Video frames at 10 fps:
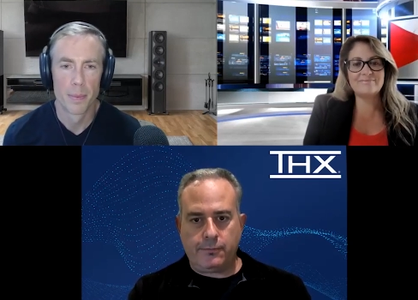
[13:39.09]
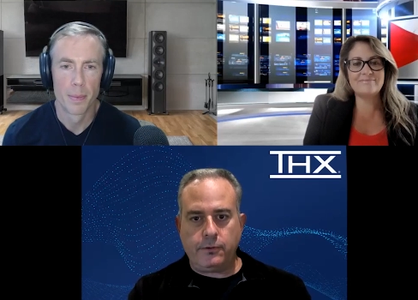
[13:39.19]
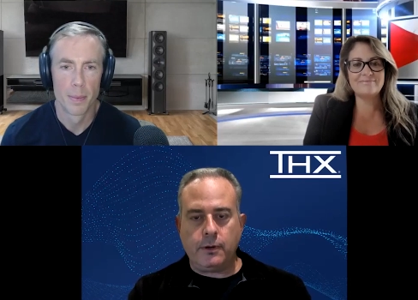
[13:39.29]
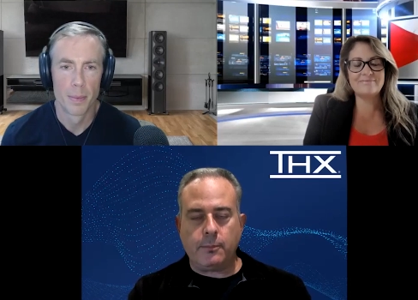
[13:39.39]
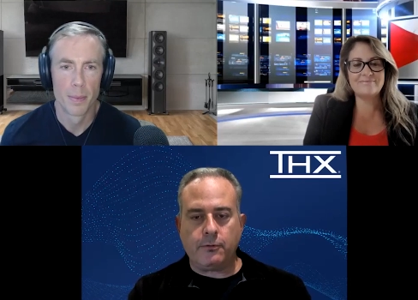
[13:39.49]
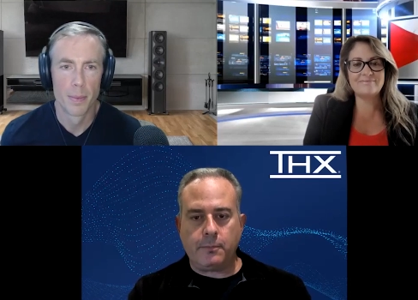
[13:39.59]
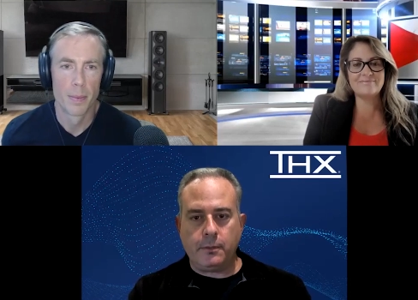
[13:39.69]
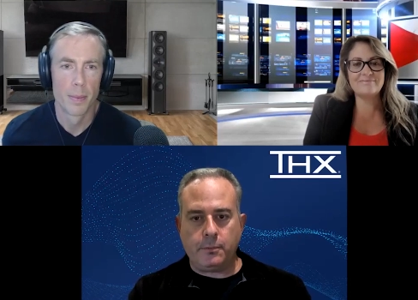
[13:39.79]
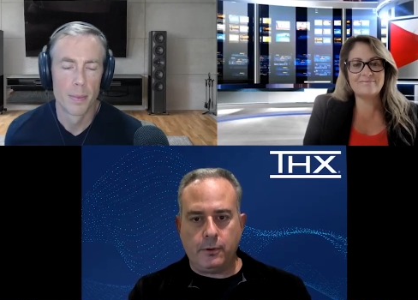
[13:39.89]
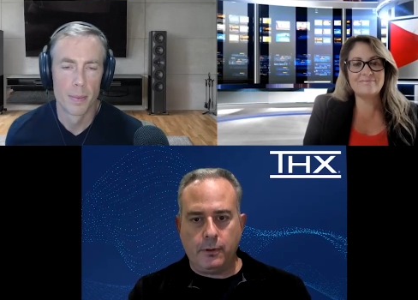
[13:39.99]
Speaker 1: you know a few
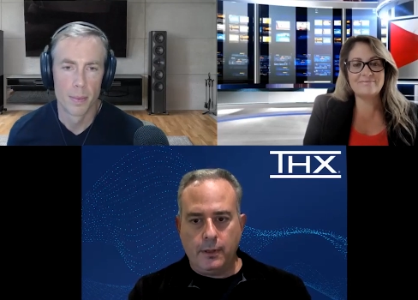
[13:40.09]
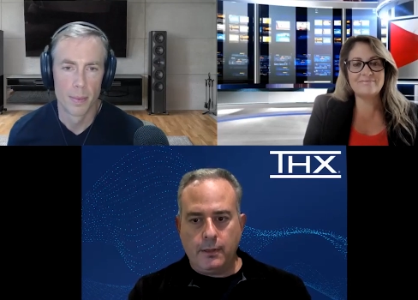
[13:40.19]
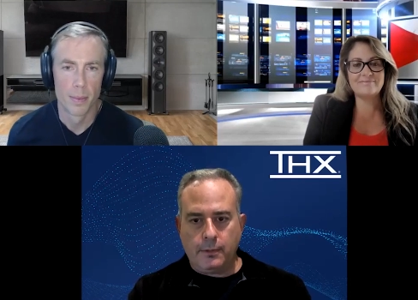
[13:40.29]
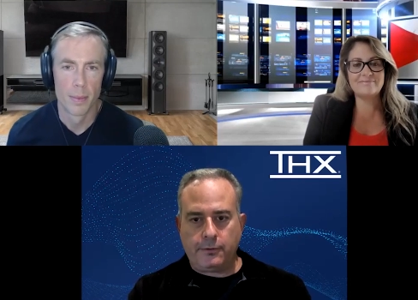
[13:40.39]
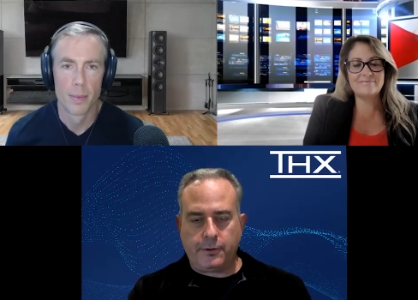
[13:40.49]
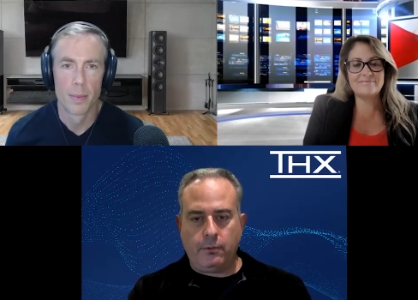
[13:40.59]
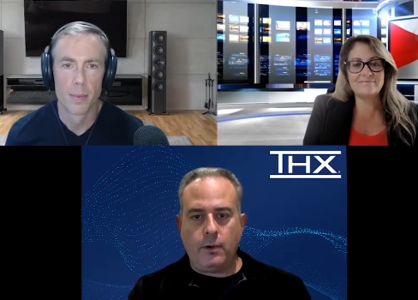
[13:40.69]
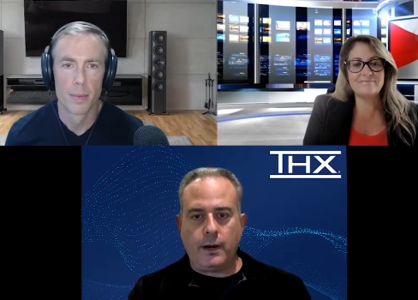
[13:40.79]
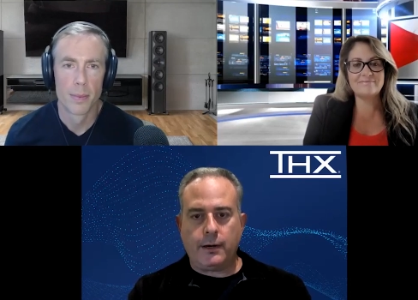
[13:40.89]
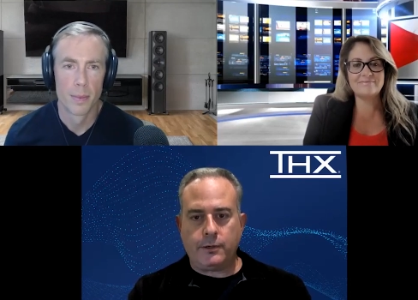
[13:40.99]
number of people but
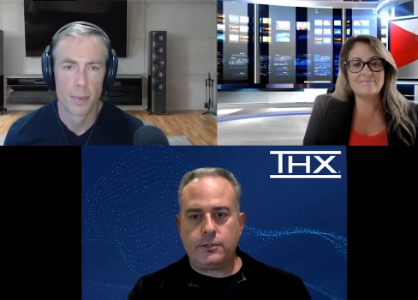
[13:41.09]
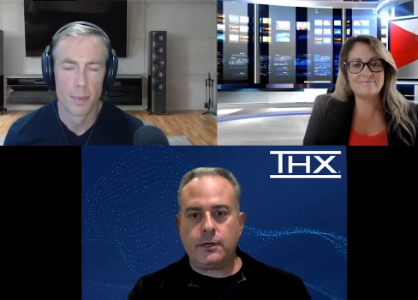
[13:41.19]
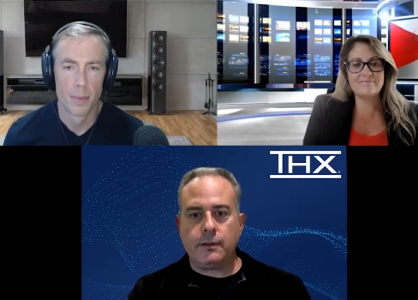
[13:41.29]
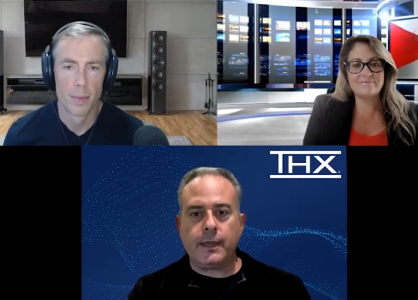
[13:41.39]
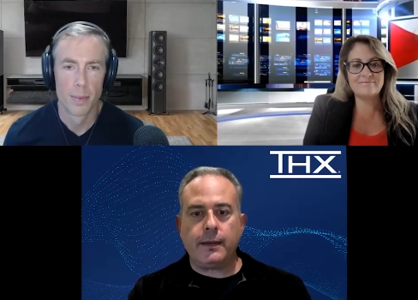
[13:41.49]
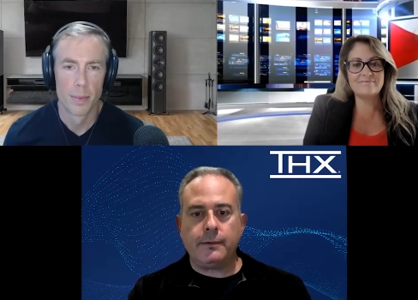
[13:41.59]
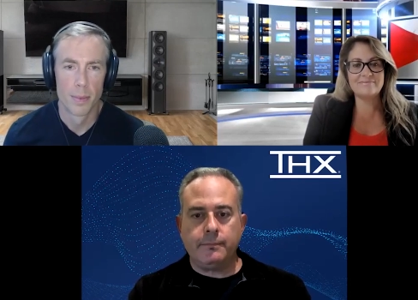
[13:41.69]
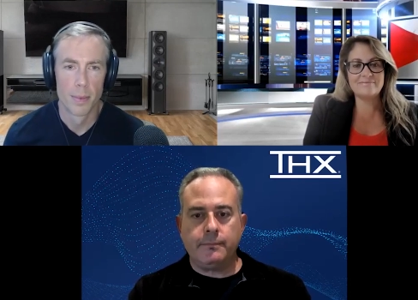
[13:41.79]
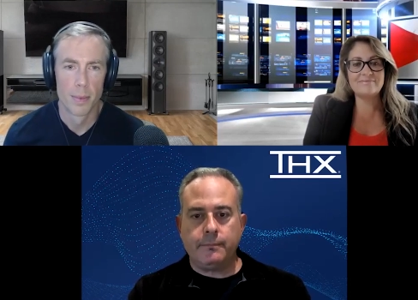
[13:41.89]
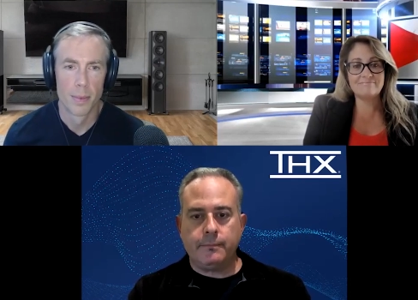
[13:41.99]
still wanting to share
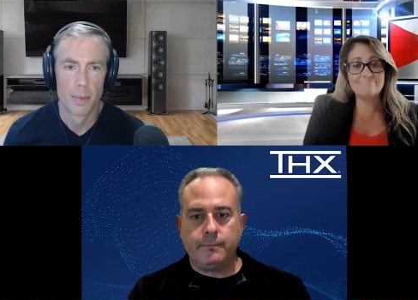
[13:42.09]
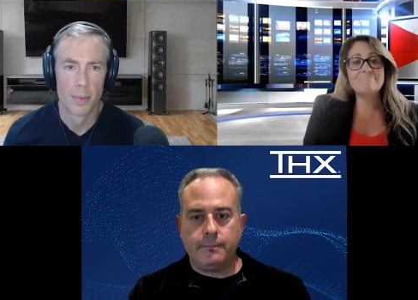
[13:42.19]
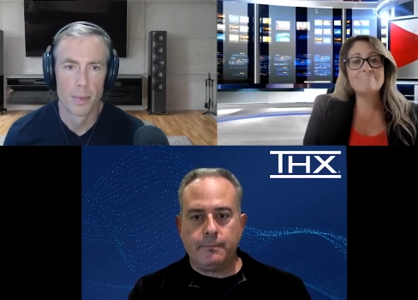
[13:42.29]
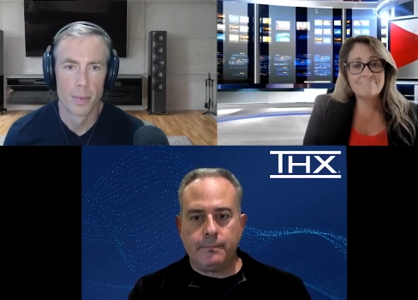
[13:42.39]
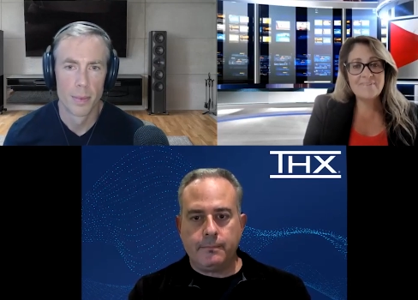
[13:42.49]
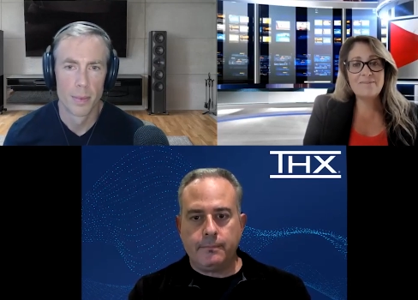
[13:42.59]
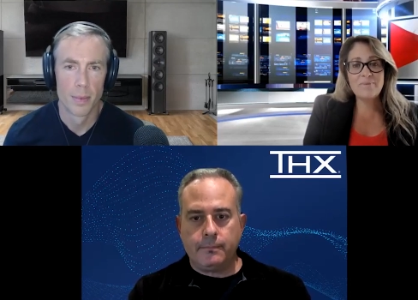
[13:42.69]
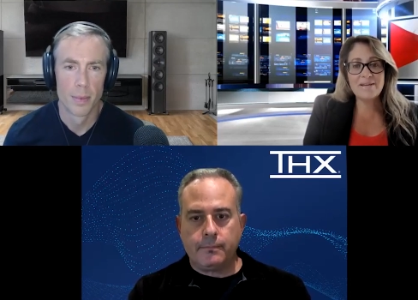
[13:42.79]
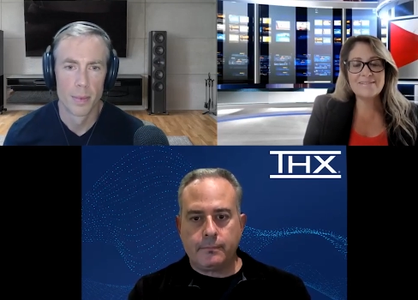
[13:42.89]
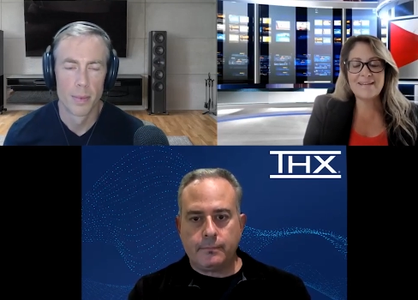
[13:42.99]
that
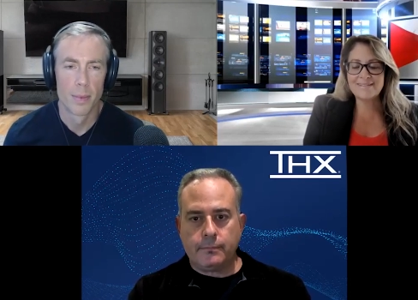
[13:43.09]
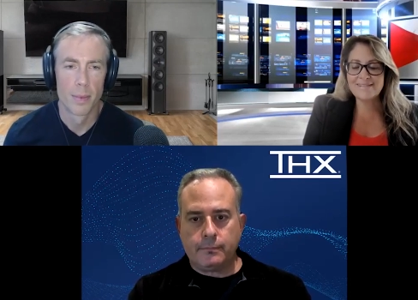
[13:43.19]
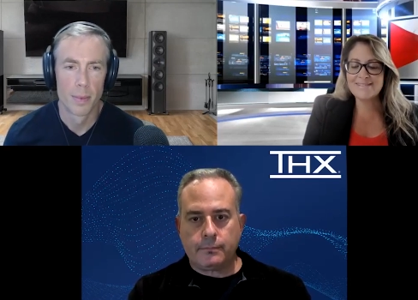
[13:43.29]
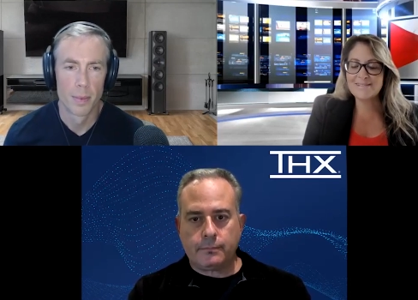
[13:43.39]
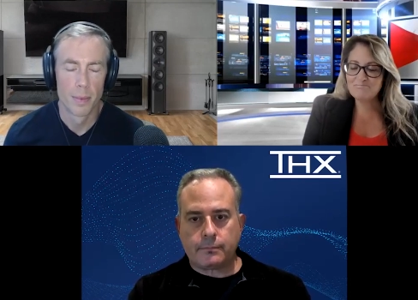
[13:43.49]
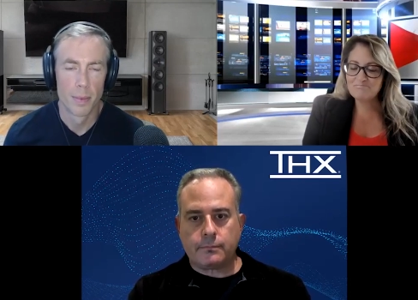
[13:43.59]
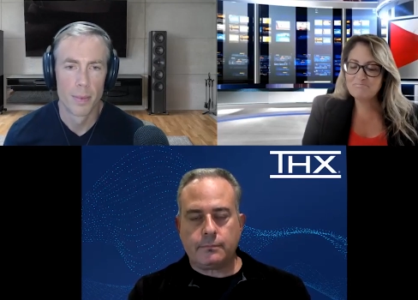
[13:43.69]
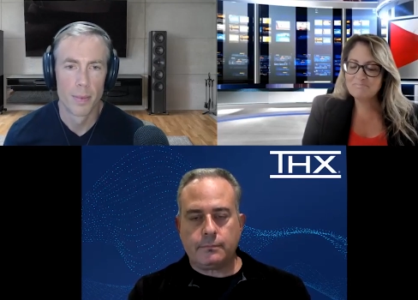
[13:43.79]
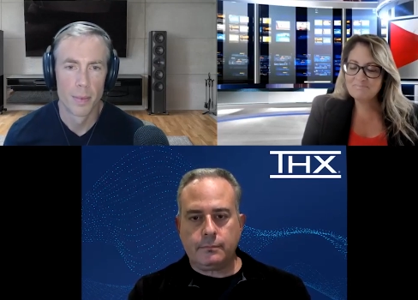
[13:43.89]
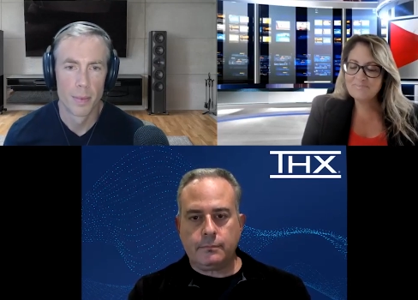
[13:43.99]
Speaker 2: it makes
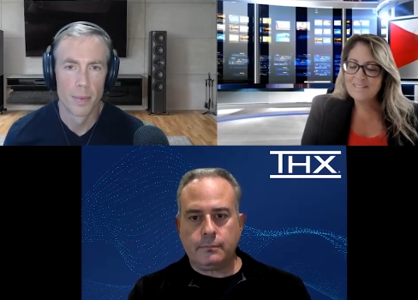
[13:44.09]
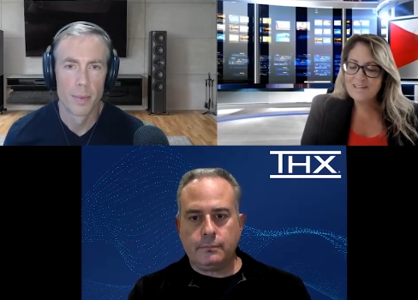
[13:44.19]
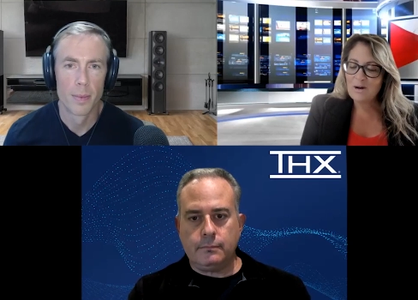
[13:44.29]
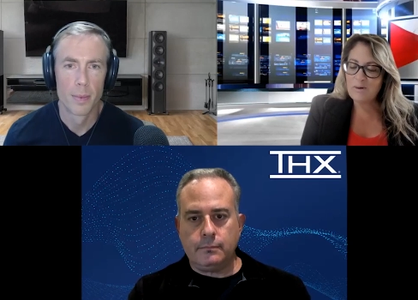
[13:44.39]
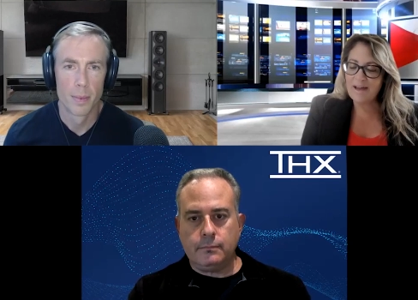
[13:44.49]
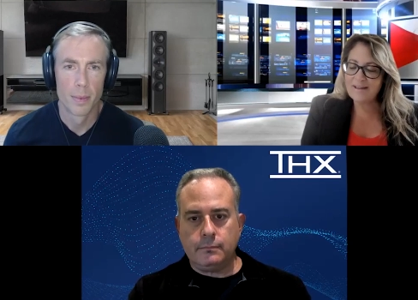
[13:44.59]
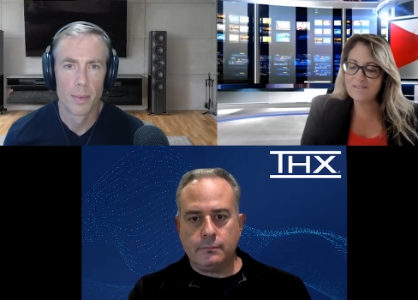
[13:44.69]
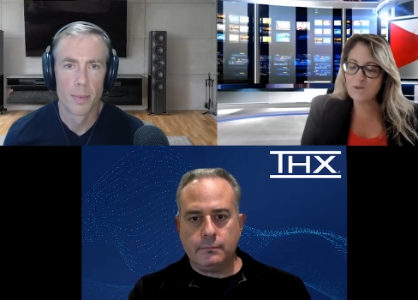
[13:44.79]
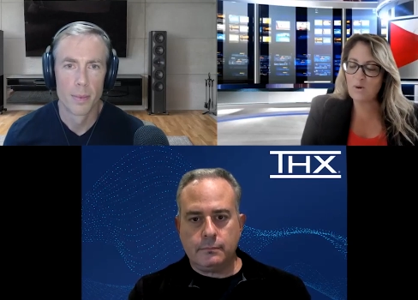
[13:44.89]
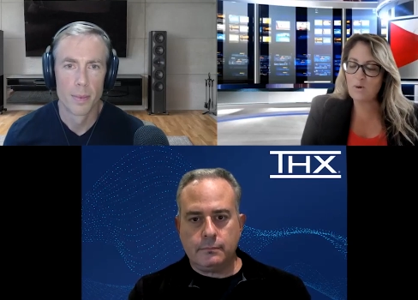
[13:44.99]
sense
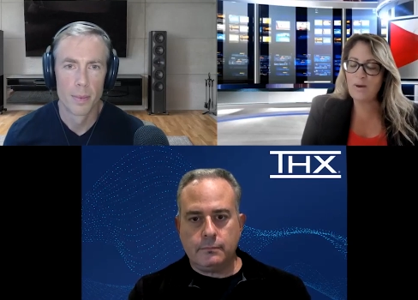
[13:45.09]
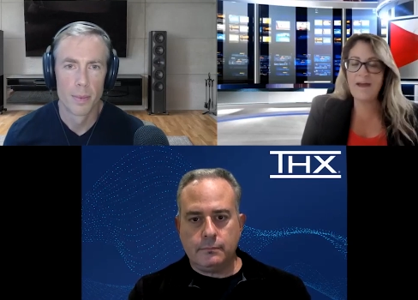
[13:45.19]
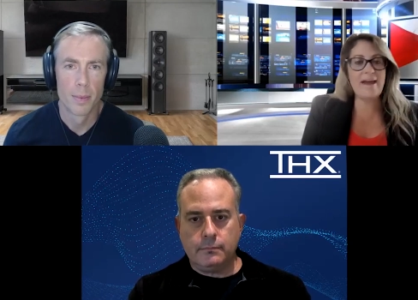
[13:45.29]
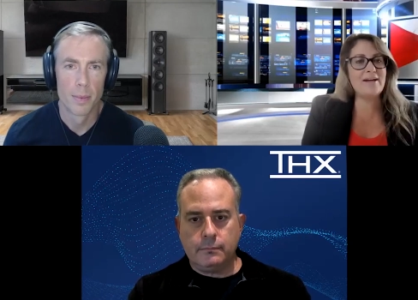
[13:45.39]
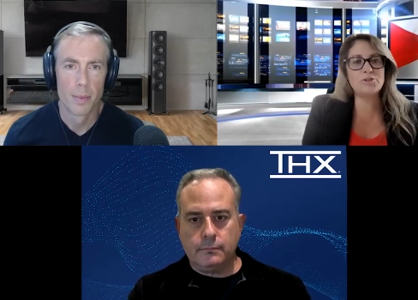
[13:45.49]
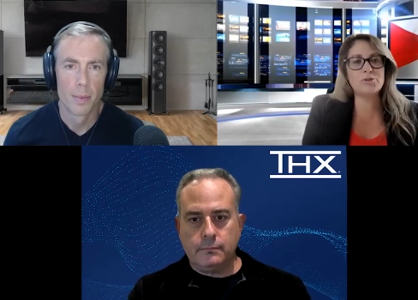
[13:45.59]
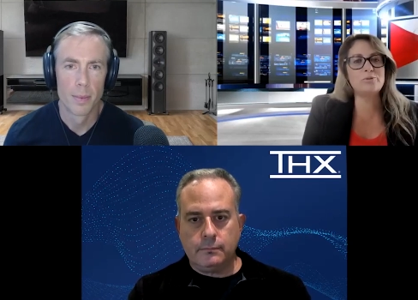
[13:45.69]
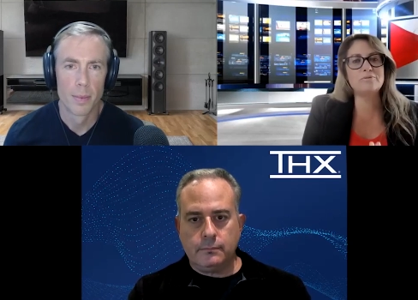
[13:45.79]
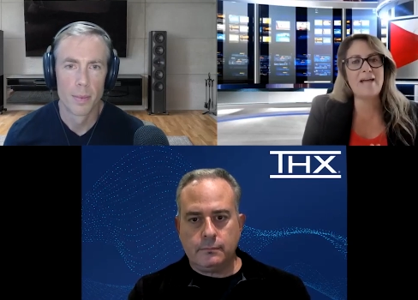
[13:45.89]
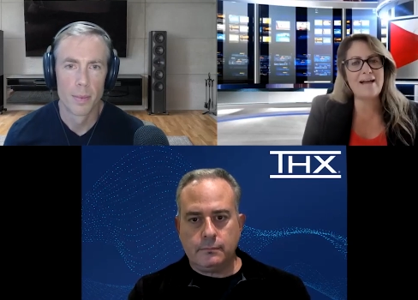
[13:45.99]
okay so
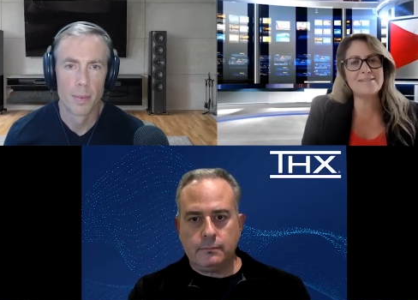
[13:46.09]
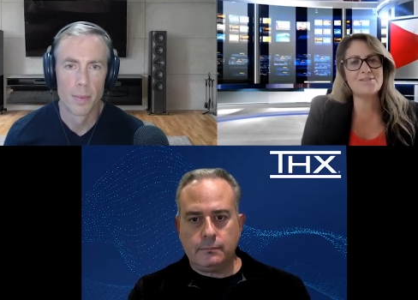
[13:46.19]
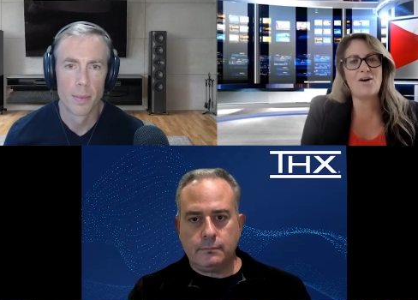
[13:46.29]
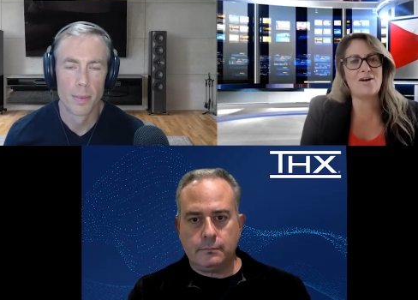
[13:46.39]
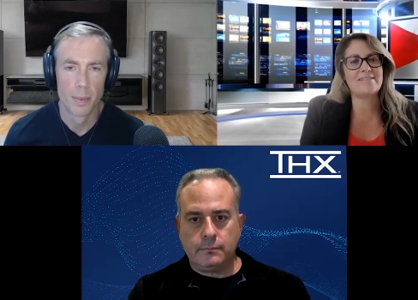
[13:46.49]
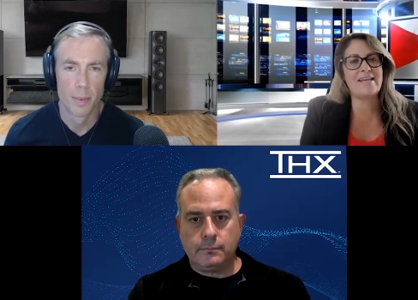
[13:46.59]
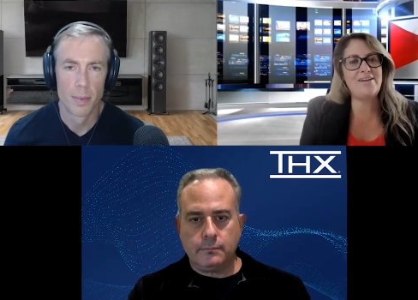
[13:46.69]
andrew last